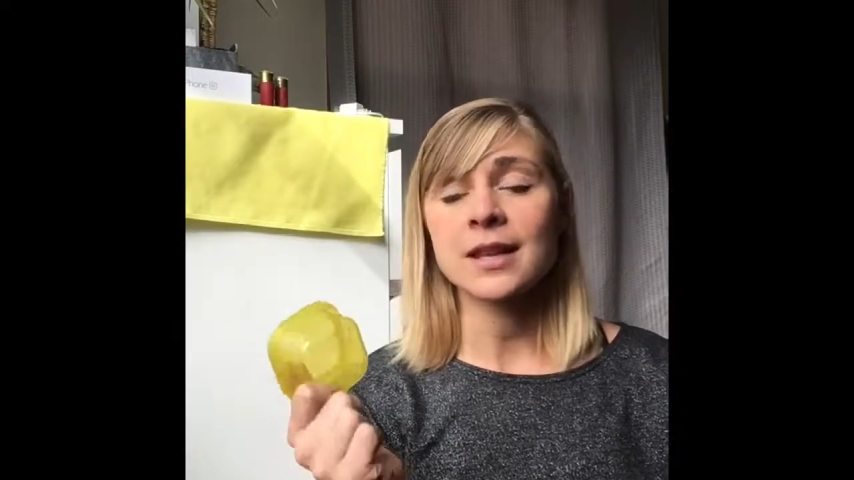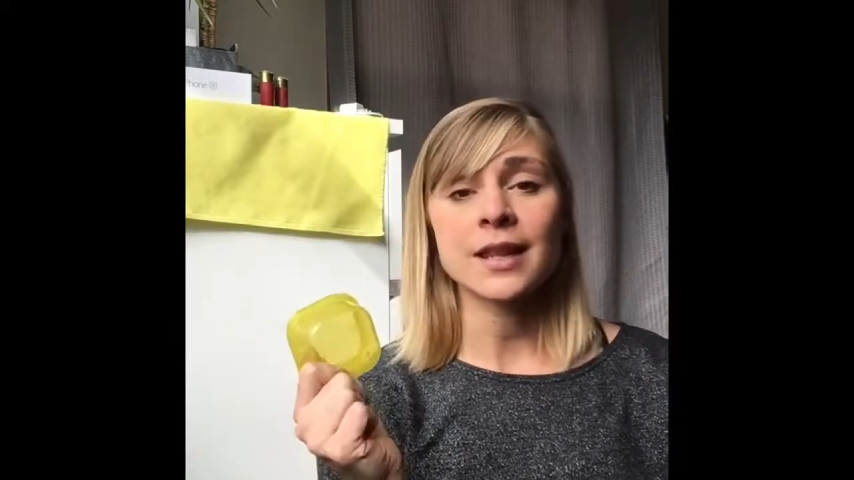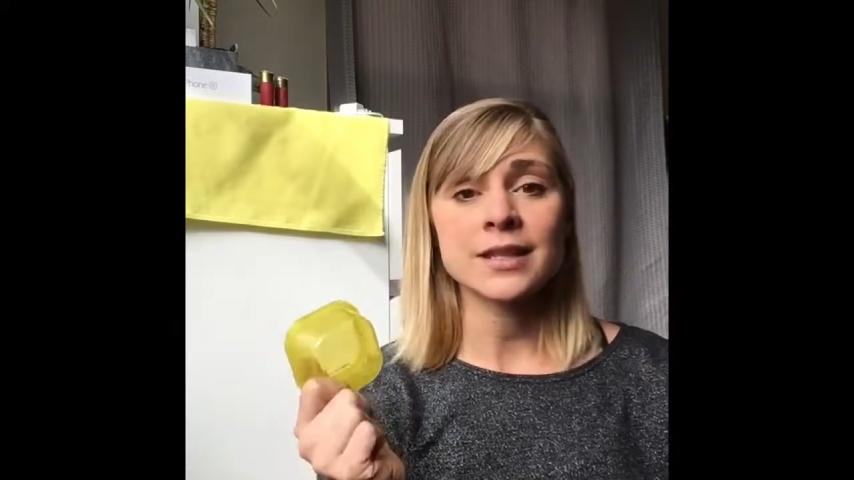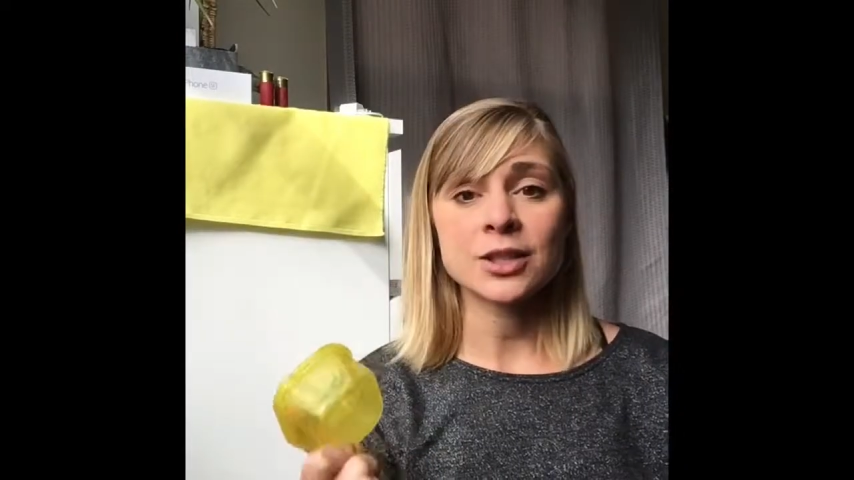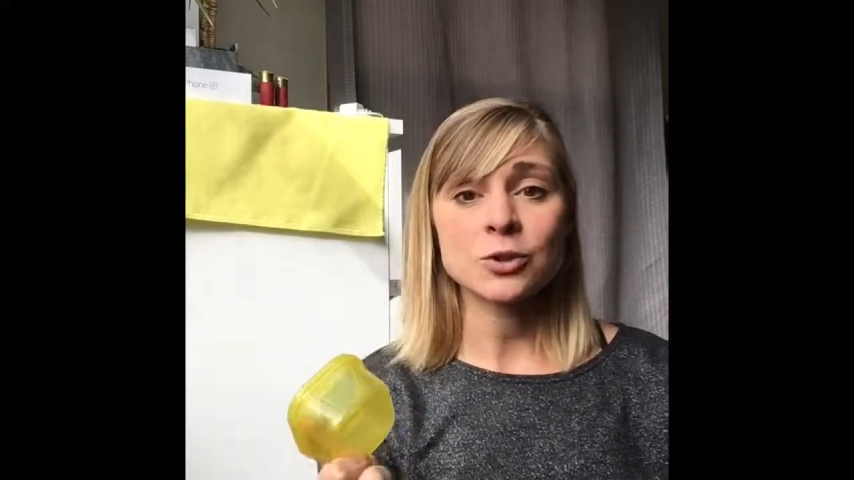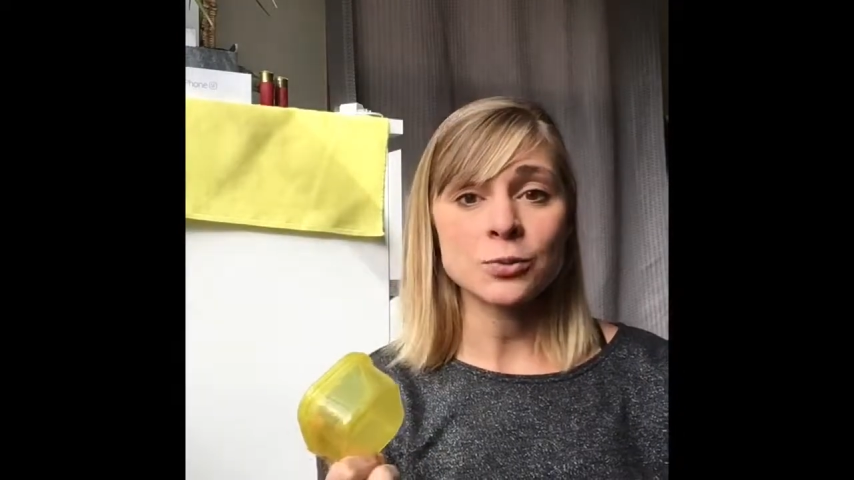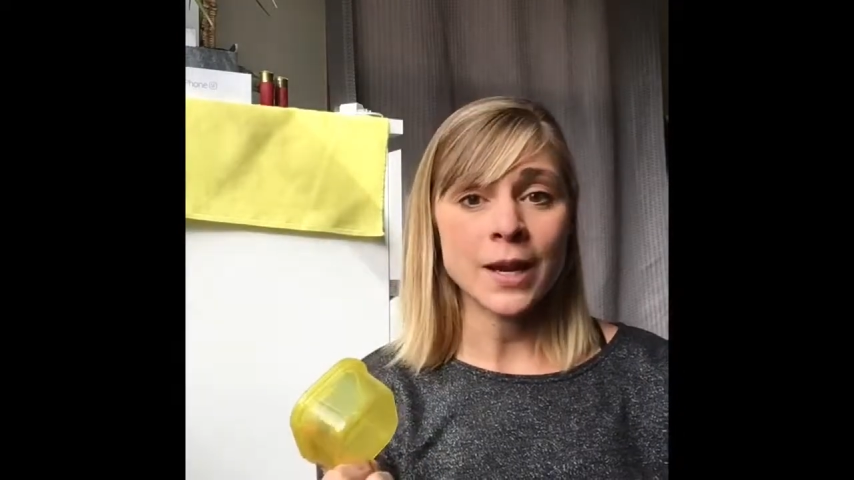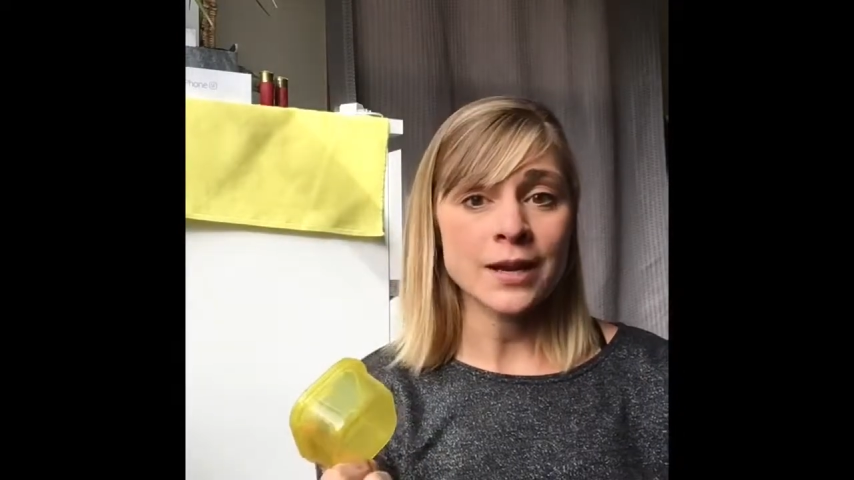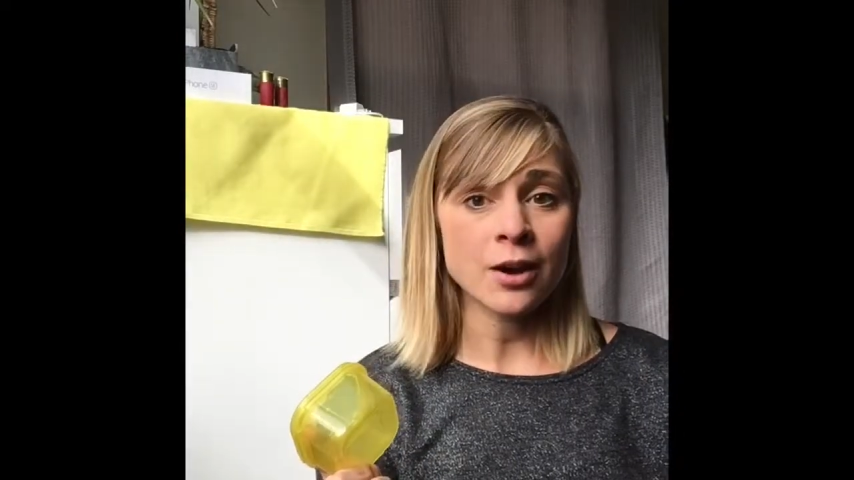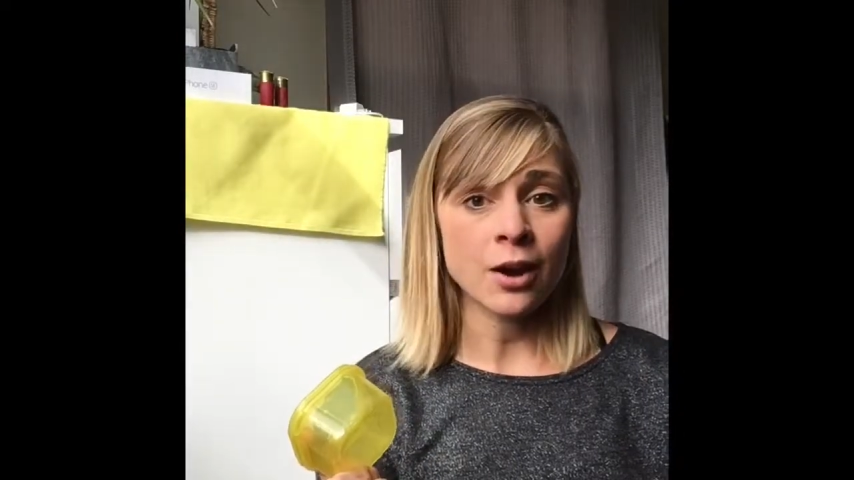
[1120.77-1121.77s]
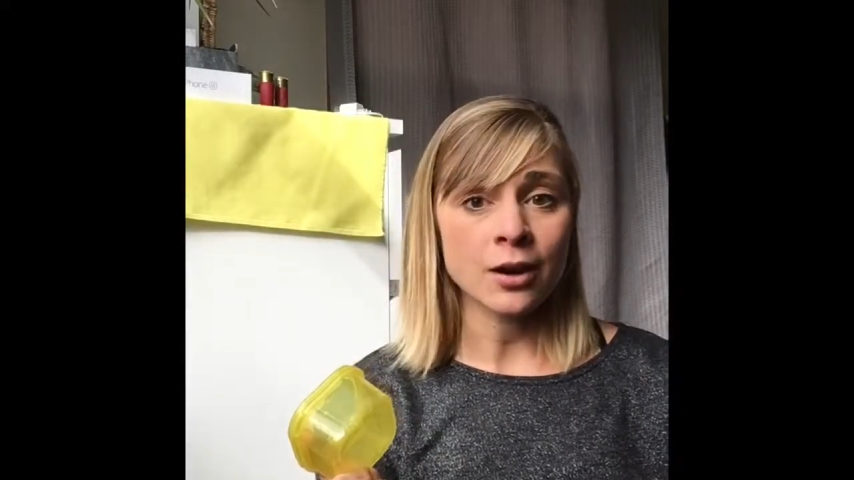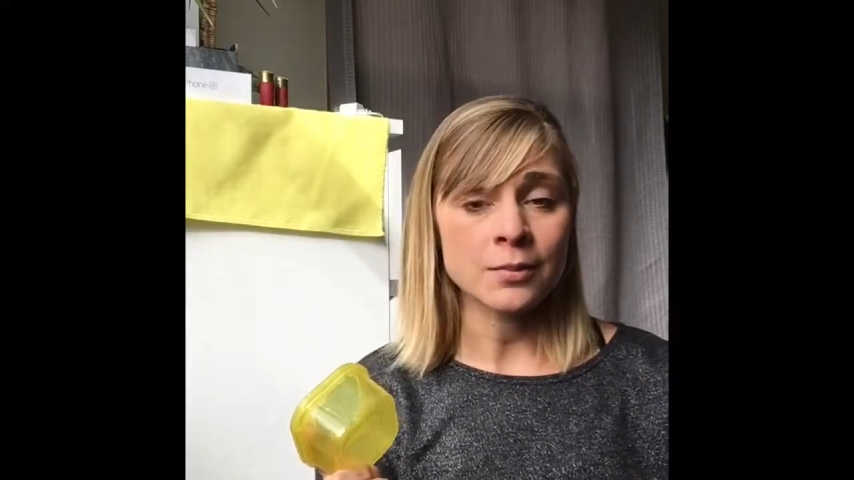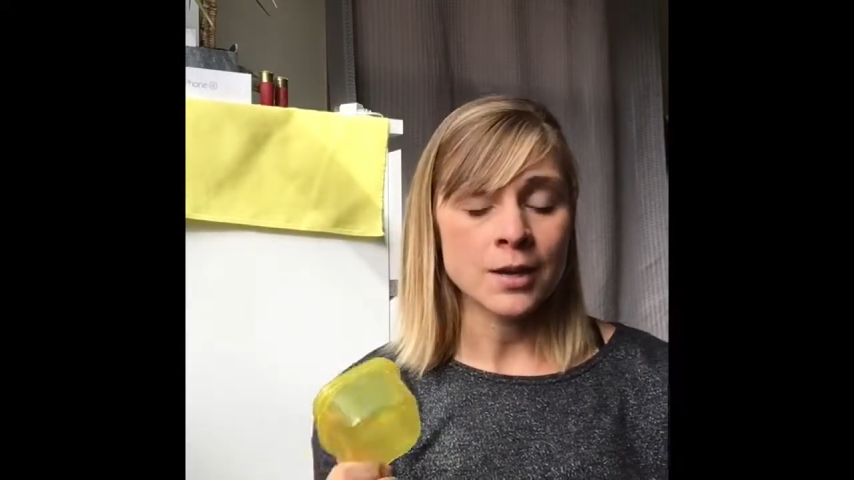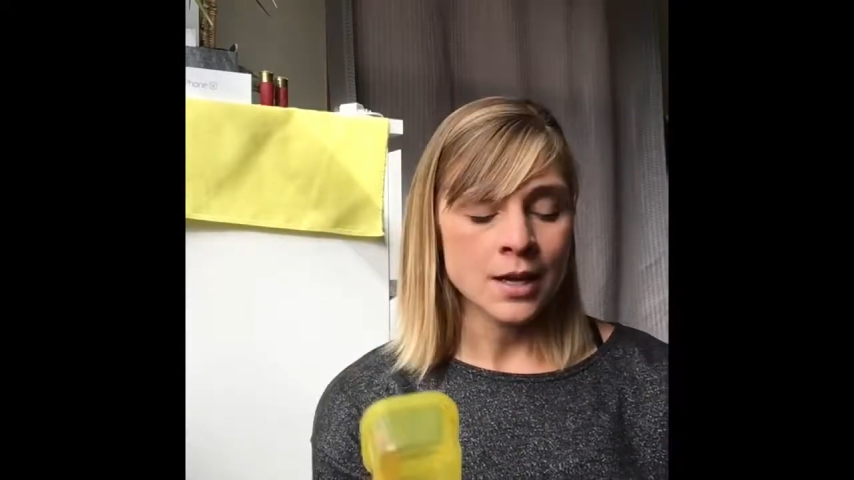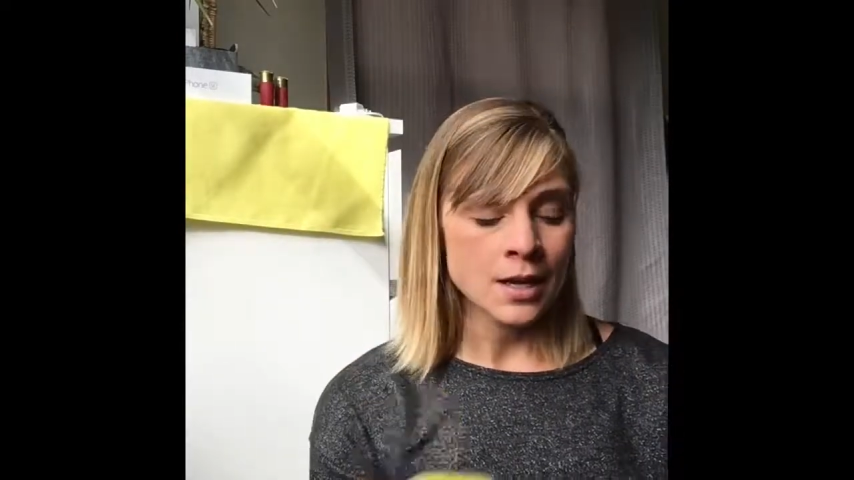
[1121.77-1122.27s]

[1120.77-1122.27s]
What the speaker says: and that's a great carb.